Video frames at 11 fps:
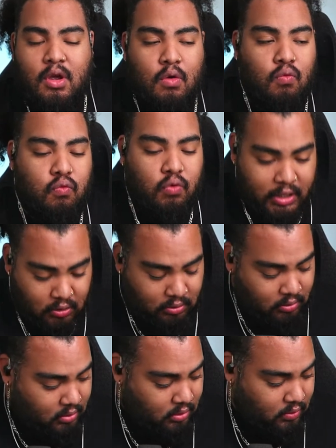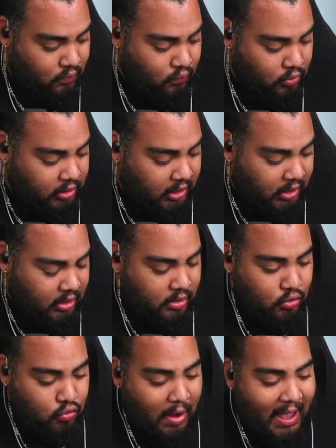real rookie
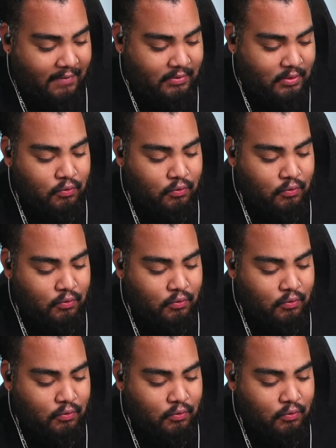draft.